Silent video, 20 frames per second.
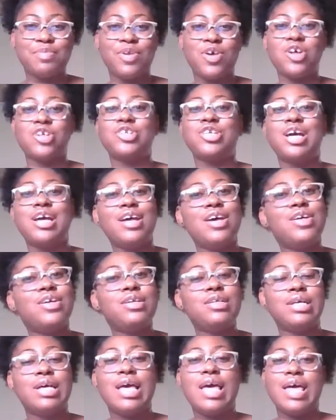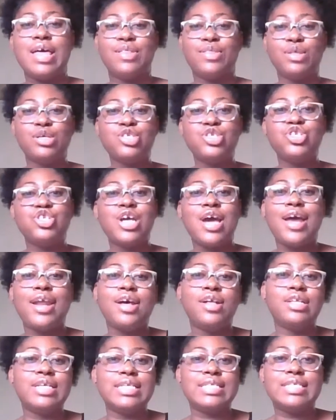blog channel. This
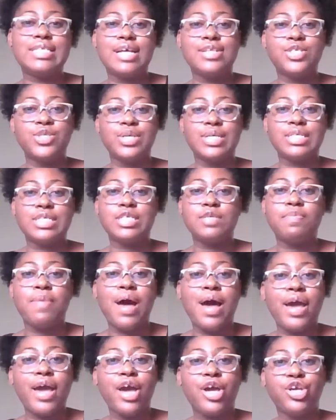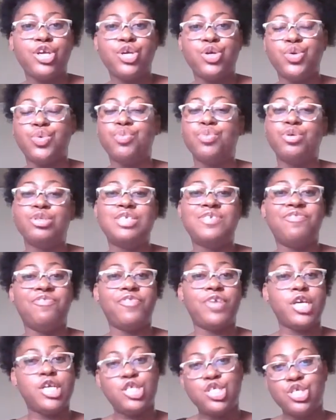channel is set to inspire you,
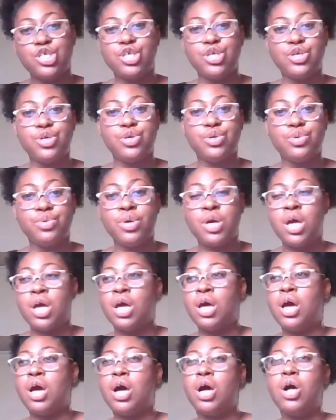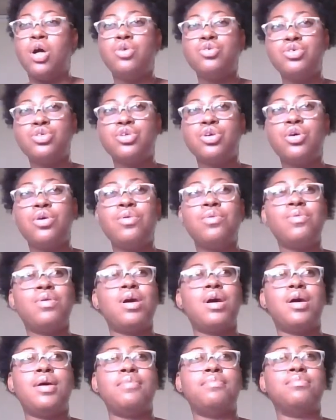motivate you, also
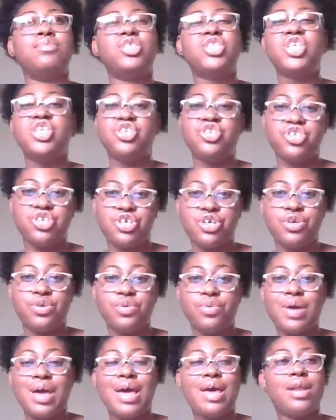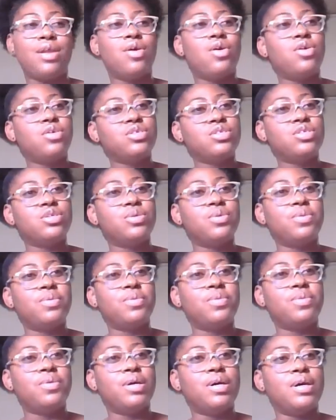teach you, and
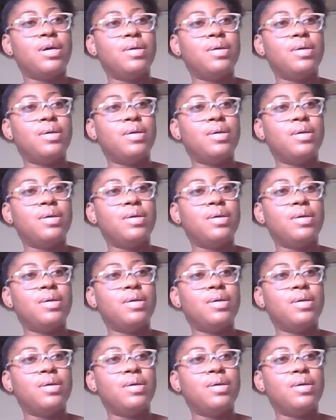also